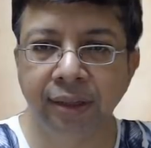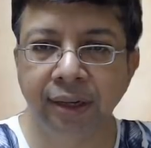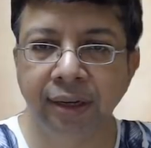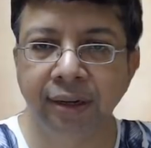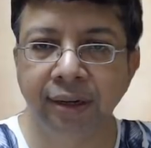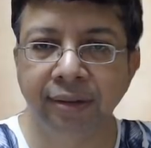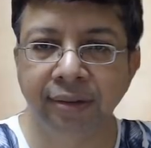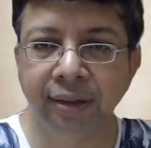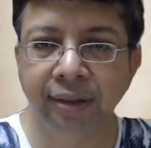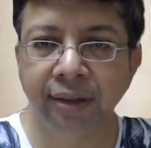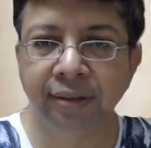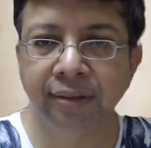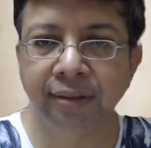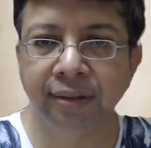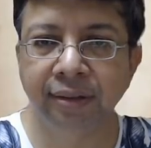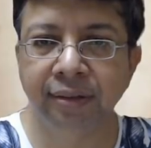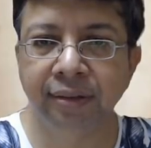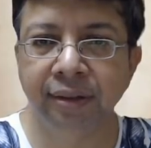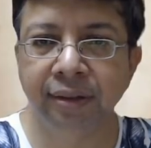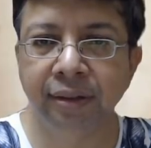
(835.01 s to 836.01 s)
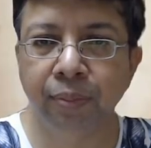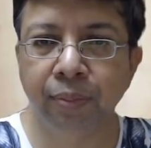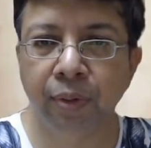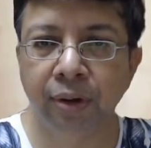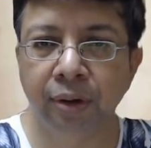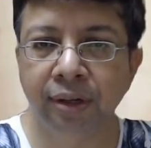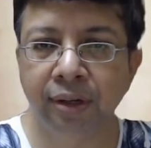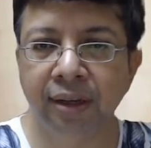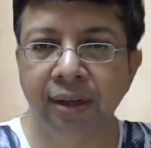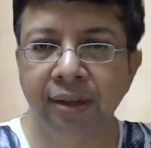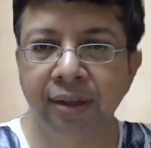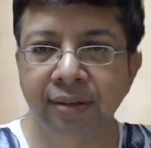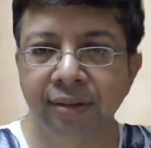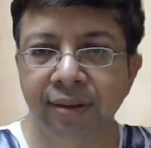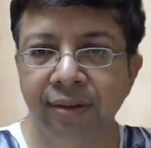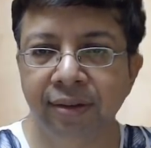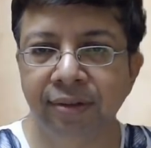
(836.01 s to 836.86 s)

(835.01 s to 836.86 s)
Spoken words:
think discussed this in the podcast,